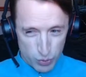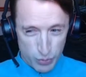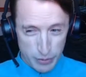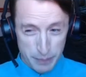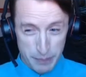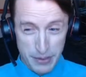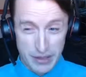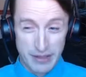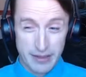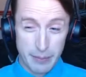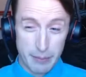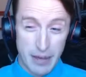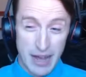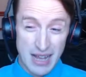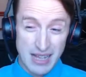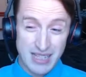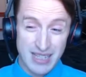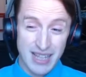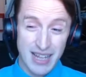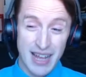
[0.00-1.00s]
be the
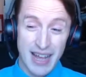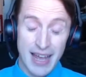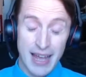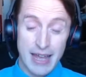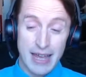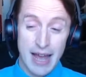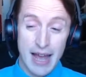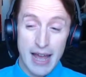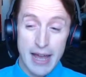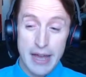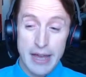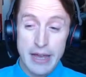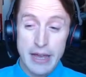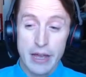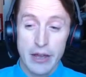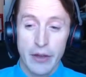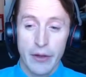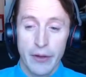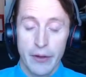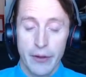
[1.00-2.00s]
master
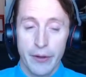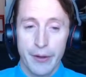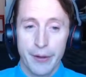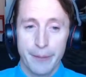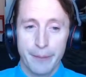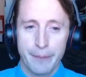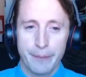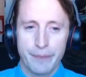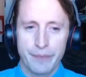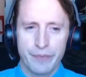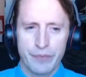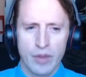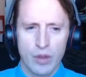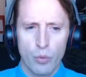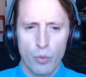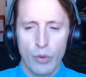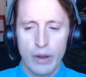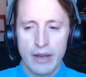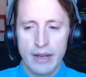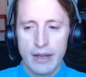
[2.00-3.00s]
AI
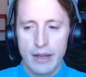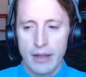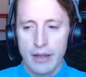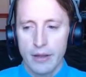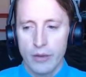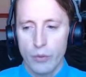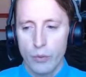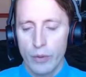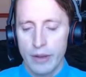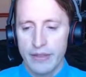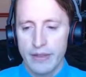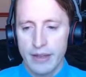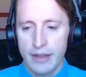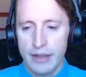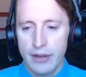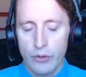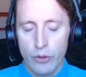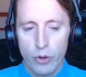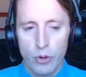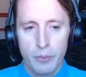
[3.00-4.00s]
when the
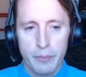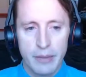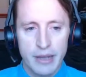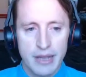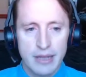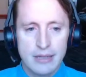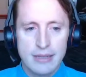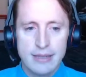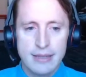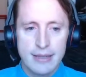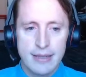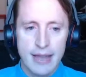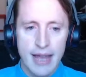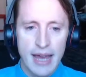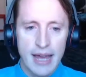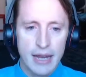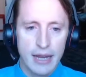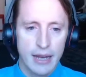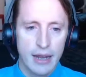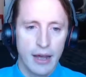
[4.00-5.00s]
hero meets
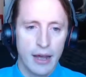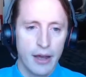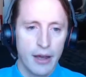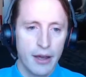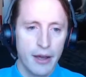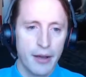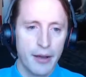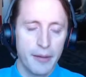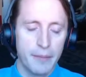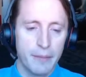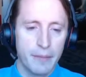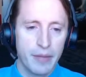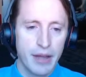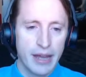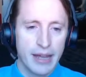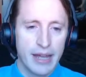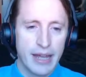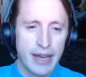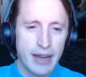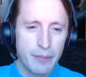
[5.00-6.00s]
that.
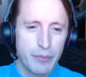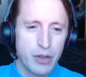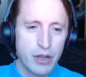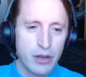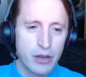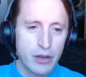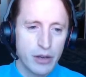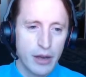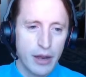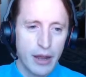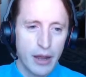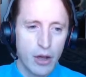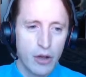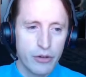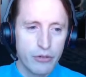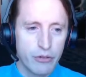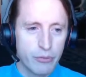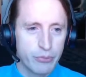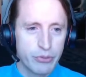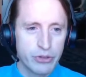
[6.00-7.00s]
Again, I'm not
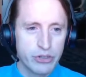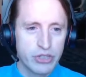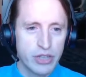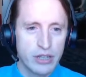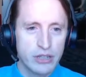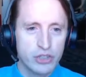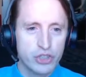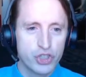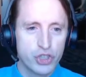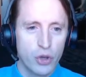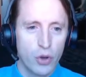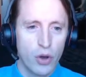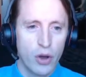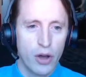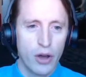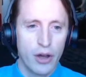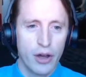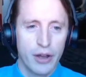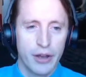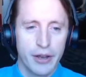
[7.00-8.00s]
100% sure
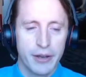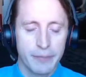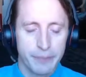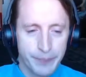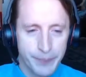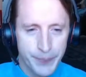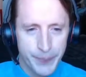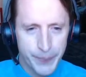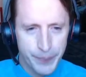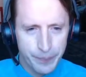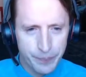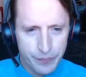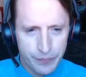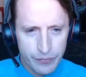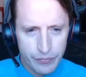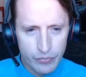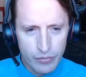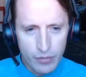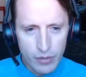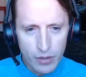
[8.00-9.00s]
on
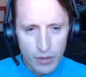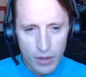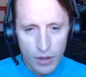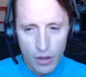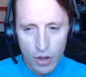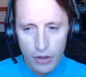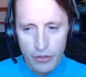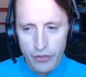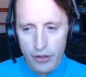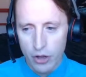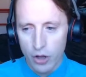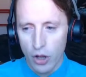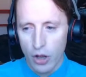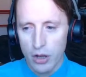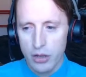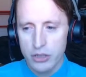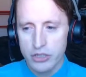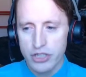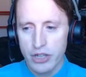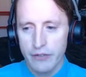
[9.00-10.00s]
the
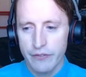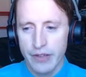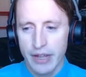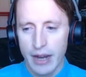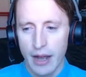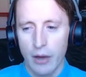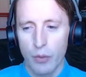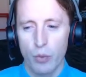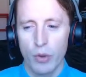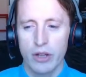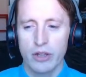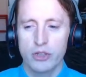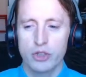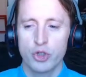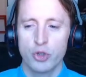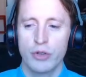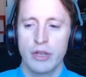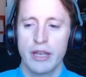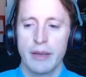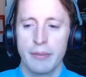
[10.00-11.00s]
colors of it. I want
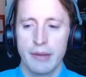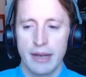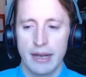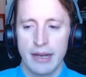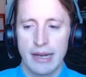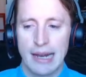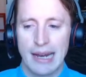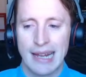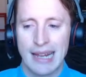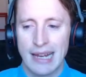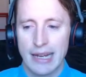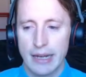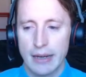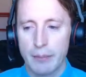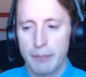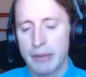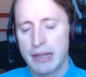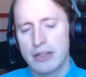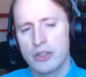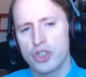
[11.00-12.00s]
to keep it like a little
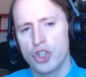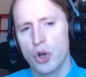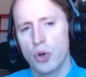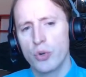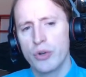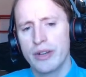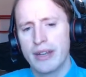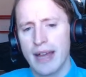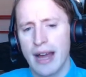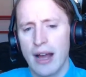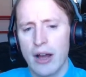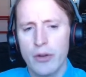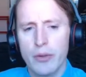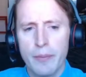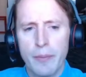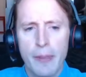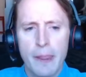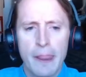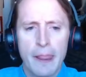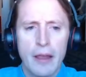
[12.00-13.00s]
bit toned down,
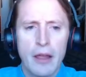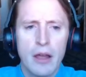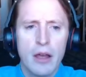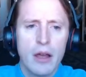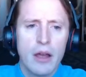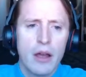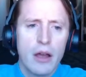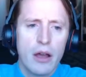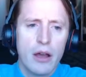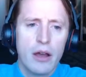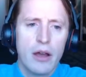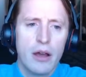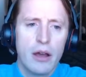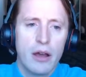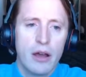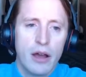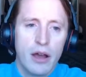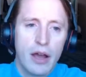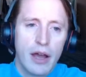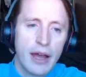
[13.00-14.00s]

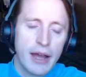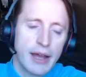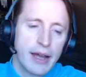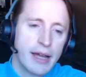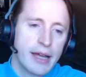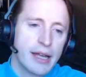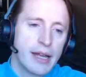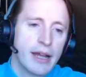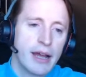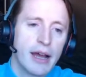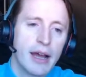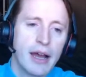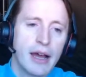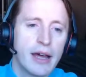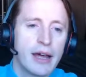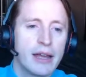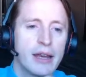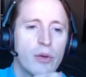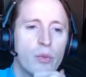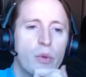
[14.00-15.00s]
and
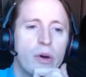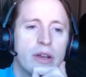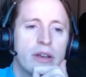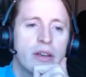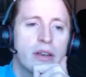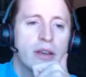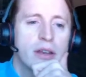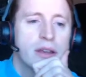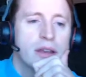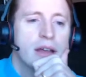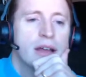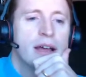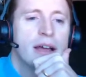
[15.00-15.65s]
I wanted it.